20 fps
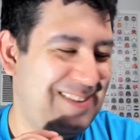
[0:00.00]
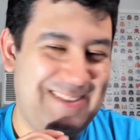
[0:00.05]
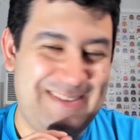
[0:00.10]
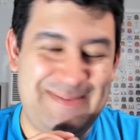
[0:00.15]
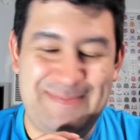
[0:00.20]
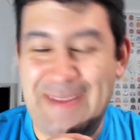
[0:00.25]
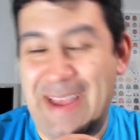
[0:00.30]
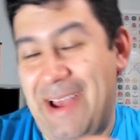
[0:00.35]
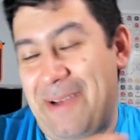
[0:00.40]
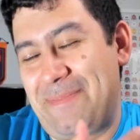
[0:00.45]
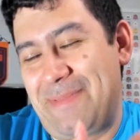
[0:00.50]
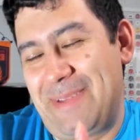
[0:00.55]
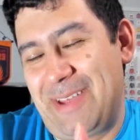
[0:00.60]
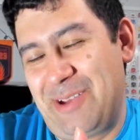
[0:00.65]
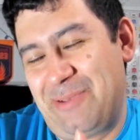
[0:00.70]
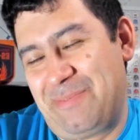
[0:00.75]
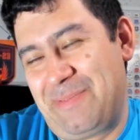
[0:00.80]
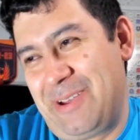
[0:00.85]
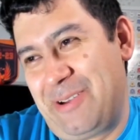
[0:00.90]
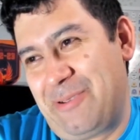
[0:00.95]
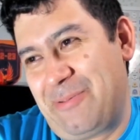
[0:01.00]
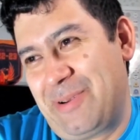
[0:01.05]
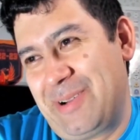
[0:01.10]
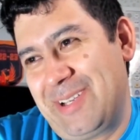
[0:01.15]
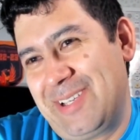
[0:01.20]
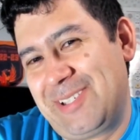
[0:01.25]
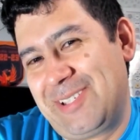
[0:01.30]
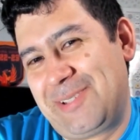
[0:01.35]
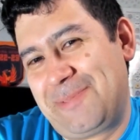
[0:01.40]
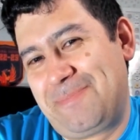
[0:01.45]
Yeah, it
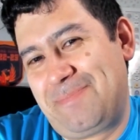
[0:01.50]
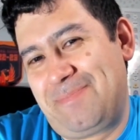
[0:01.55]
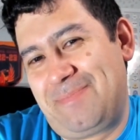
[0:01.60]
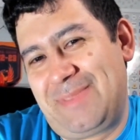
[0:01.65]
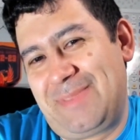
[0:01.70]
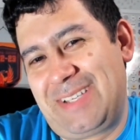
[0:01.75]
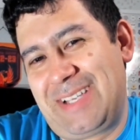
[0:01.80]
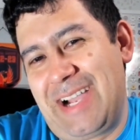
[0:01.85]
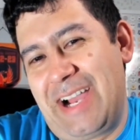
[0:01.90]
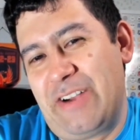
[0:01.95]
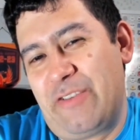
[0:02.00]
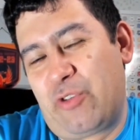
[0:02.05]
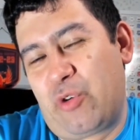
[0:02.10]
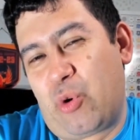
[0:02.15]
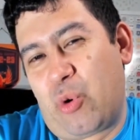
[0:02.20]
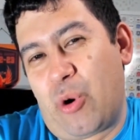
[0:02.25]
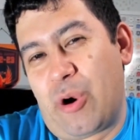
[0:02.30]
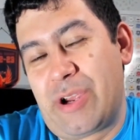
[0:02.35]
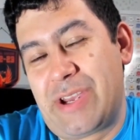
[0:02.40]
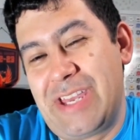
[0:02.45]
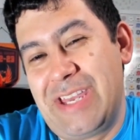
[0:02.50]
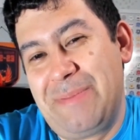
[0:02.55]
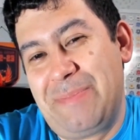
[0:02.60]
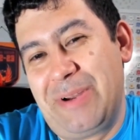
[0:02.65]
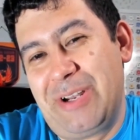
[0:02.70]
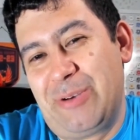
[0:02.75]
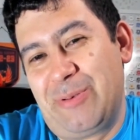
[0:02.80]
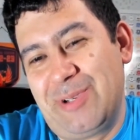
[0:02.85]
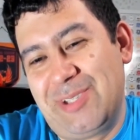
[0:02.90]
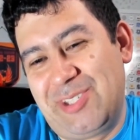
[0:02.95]
was kind of quirky, but
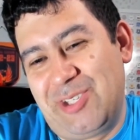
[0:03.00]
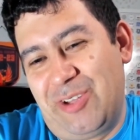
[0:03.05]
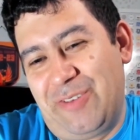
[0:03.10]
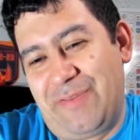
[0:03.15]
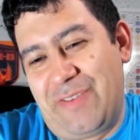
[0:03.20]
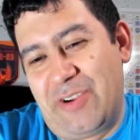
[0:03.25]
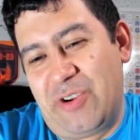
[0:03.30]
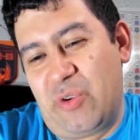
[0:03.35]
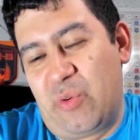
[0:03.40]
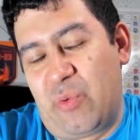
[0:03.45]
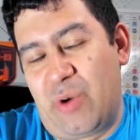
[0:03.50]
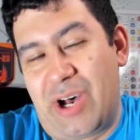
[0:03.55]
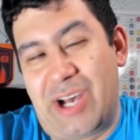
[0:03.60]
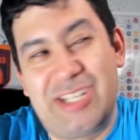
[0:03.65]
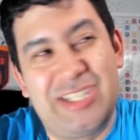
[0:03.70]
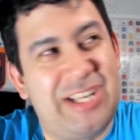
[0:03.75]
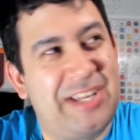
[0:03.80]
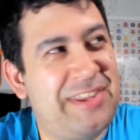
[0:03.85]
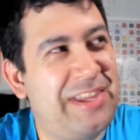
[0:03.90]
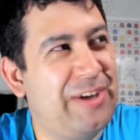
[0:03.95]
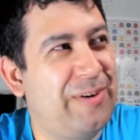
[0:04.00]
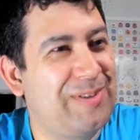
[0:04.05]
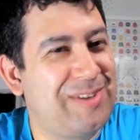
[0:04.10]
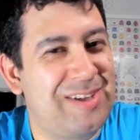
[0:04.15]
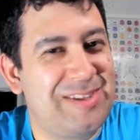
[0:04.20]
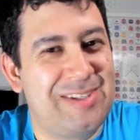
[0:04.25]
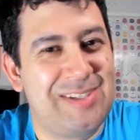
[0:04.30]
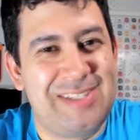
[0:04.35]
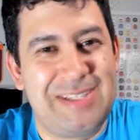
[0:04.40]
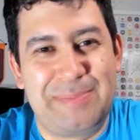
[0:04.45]
it was still fun to watch. I think it was
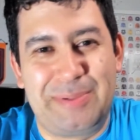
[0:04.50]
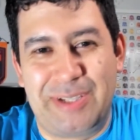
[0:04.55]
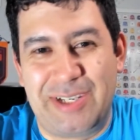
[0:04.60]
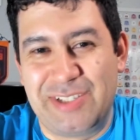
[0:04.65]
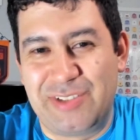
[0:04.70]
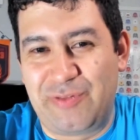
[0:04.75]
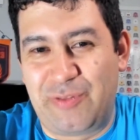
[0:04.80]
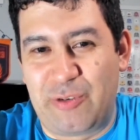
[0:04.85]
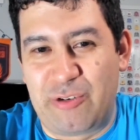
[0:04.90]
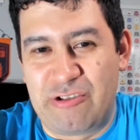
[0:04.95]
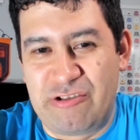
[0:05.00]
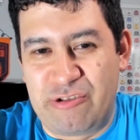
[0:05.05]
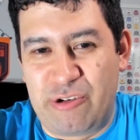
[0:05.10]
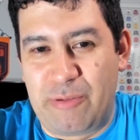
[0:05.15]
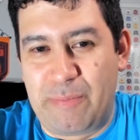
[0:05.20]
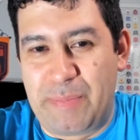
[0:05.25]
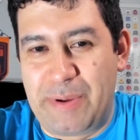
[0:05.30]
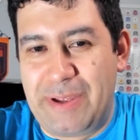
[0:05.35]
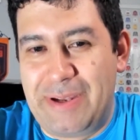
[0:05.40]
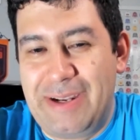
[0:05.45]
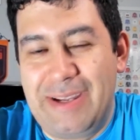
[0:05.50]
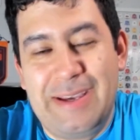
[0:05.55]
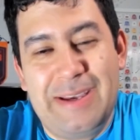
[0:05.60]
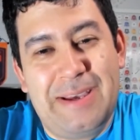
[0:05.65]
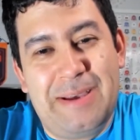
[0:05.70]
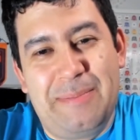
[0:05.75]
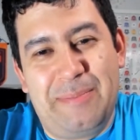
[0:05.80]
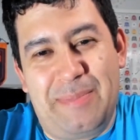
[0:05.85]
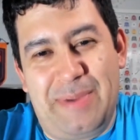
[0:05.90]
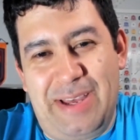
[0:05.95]
on Disney Plus for a short bit.
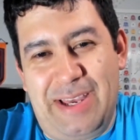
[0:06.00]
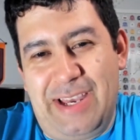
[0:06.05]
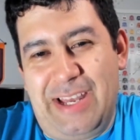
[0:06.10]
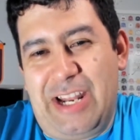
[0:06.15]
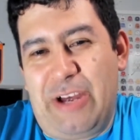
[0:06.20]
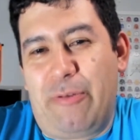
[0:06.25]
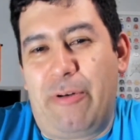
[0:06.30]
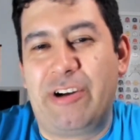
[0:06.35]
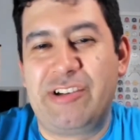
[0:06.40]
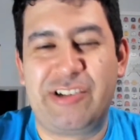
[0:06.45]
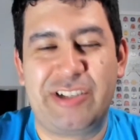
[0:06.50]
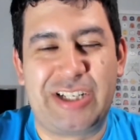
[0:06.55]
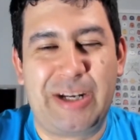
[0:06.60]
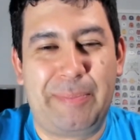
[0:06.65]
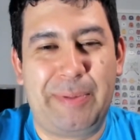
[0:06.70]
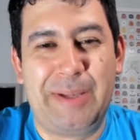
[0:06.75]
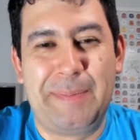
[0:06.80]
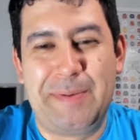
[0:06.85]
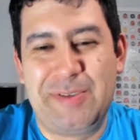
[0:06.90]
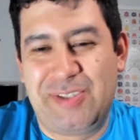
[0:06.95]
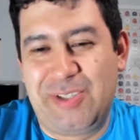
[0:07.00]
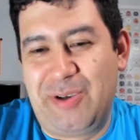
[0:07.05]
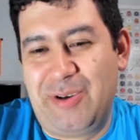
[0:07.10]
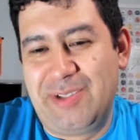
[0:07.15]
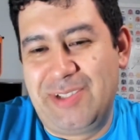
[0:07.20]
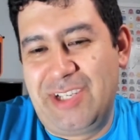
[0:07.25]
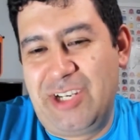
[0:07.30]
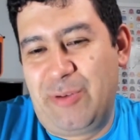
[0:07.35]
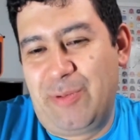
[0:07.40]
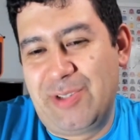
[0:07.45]
And I watched a couple episodes,
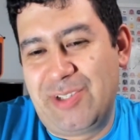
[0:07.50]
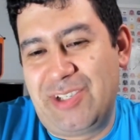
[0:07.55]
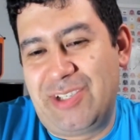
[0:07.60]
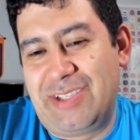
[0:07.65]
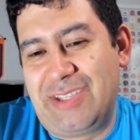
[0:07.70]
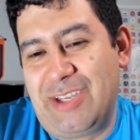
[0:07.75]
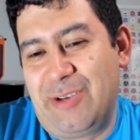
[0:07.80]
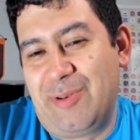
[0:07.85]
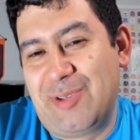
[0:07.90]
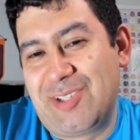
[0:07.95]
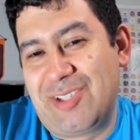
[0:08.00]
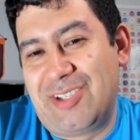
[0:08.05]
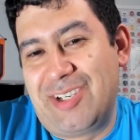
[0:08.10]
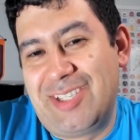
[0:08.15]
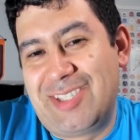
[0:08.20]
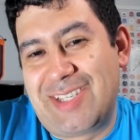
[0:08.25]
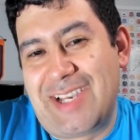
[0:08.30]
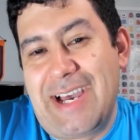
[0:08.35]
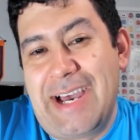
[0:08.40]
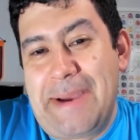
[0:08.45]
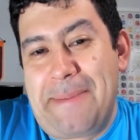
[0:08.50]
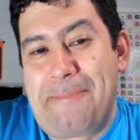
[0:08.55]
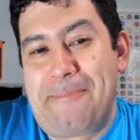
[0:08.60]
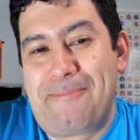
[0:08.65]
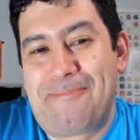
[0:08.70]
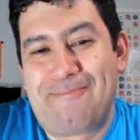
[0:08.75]
and it was a good time.